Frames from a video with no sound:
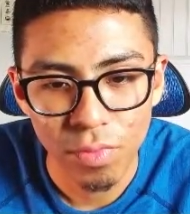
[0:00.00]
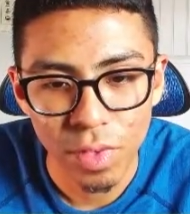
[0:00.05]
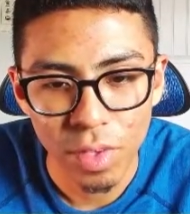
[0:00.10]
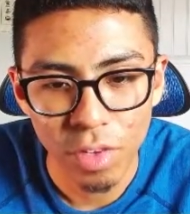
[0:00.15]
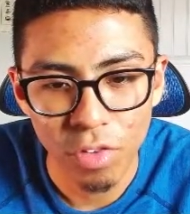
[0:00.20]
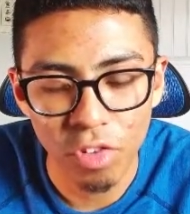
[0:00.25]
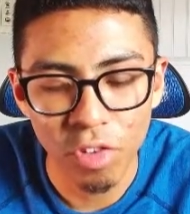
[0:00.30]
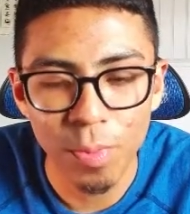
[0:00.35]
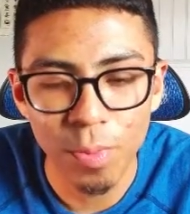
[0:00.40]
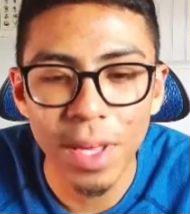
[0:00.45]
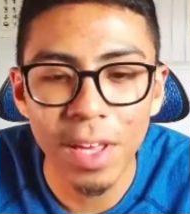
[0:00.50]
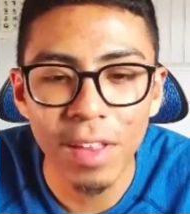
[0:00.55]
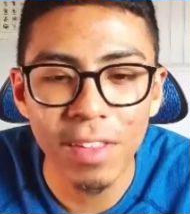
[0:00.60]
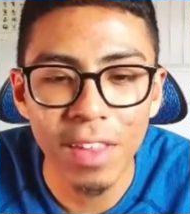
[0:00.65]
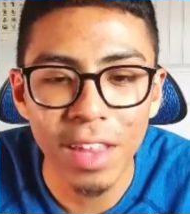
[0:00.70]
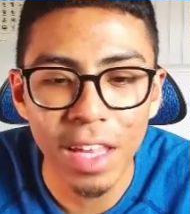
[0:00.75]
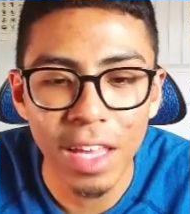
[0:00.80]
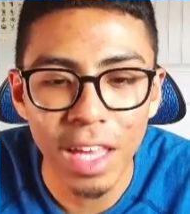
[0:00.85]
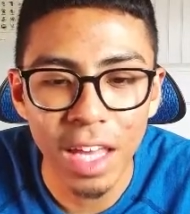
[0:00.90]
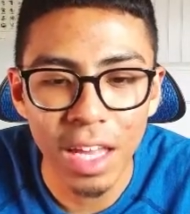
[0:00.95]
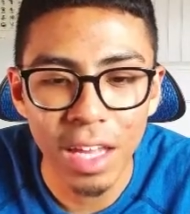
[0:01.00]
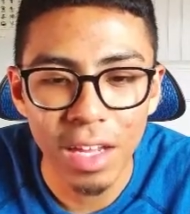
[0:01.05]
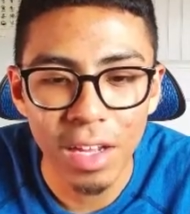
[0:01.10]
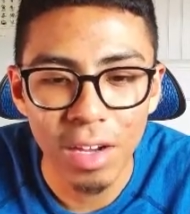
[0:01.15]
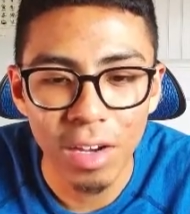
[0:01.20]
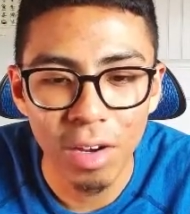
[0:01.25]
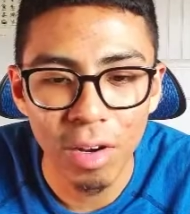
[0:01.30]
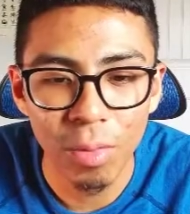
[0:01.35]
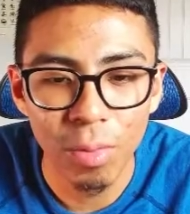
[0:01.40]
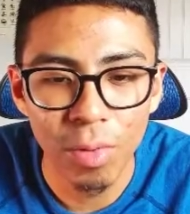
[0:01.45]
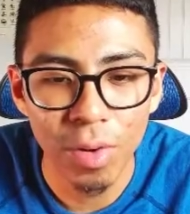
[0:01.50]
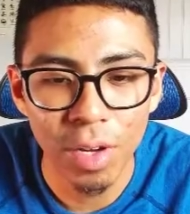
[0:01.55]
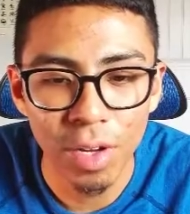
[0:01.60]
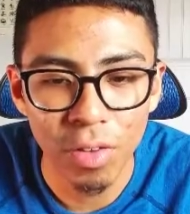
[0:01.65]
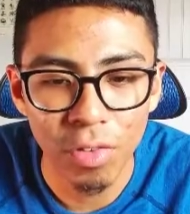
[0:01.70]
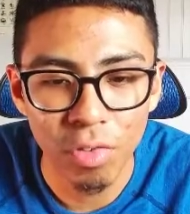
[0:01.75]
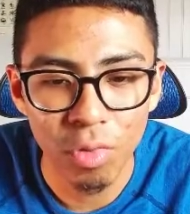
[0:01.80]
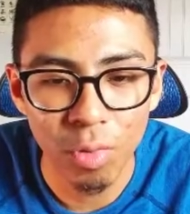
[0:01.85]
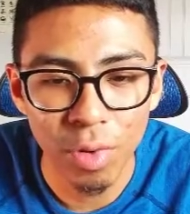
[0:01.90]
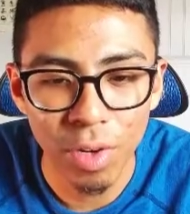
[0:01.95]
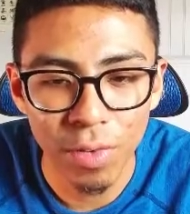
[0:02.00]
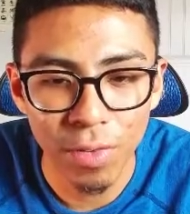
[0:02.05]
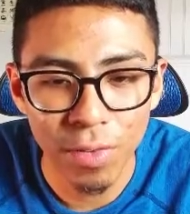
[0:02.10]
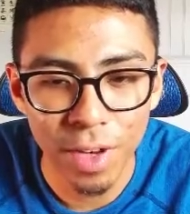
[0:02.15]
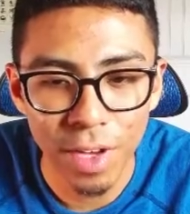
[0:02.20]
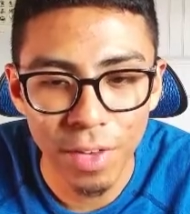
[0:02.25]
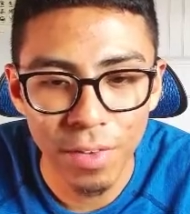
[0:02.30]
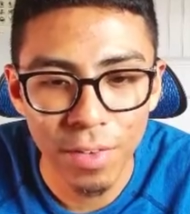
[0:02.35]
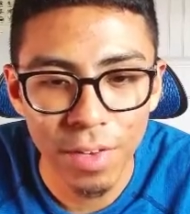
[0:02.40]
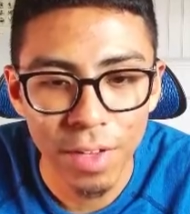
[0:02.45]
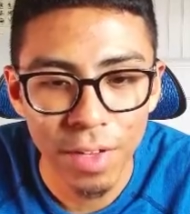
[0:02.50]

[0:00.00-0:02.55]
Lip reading: Just because of the gate, I'll bring 25.